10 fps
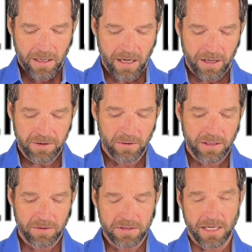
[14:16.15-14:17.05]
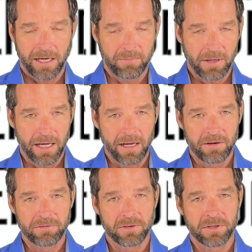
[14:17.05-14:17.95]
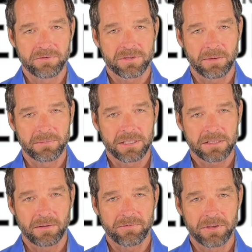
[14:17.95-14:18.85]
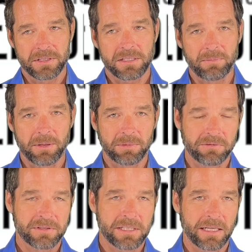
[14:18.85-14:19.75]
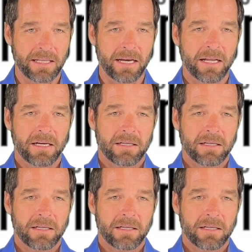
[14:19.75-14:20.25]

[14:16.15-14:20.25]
The only other time I've heard of some discomfort, some people have said that